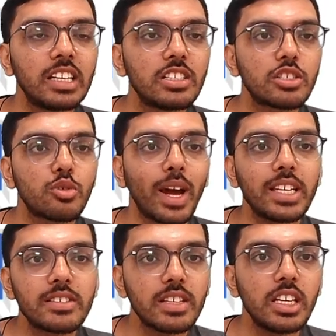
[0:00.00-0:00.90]
least
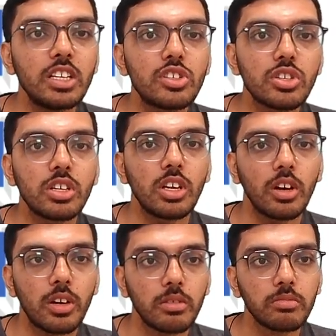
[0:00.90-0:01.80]
twice each
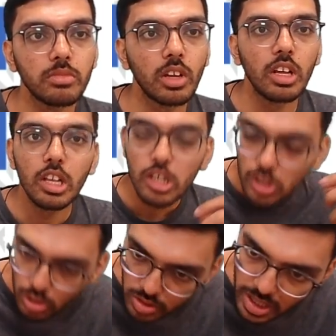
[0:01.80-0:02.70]
year.
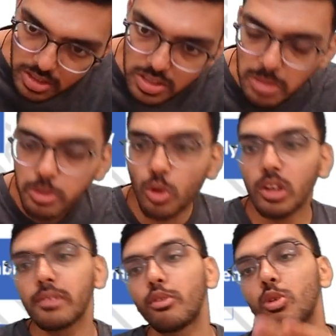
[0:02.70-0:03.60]
So sales team is
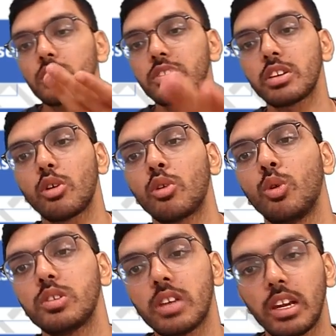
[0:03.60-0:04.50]
only focusing on
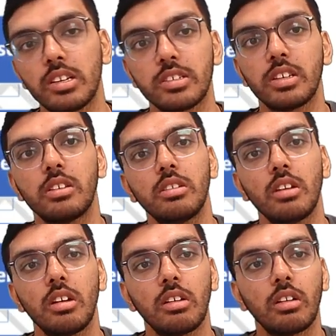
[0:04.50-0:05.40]
wholesalers
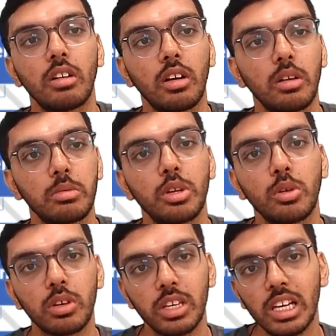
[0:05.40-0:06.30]
in
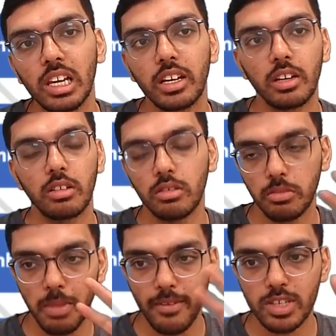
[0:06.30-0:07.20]
Keeland
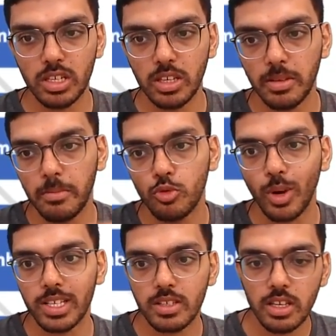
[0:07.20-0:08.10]
by visiting them
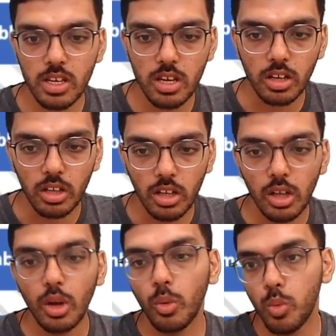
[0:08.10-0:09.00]
twice a year.
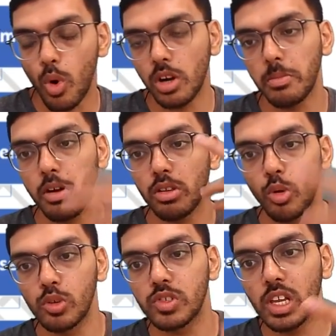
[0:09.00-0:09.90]
What about the
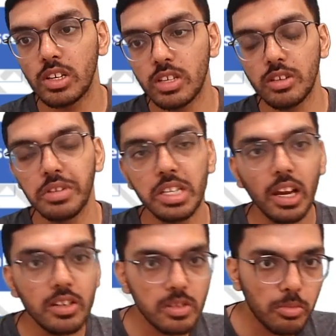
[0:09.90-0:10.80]
wholesalers and
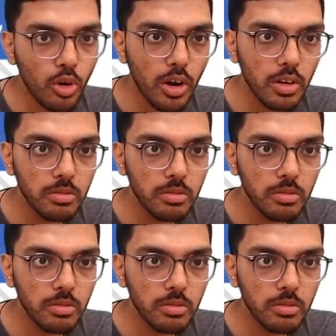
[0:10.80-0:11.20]
retailers abroad?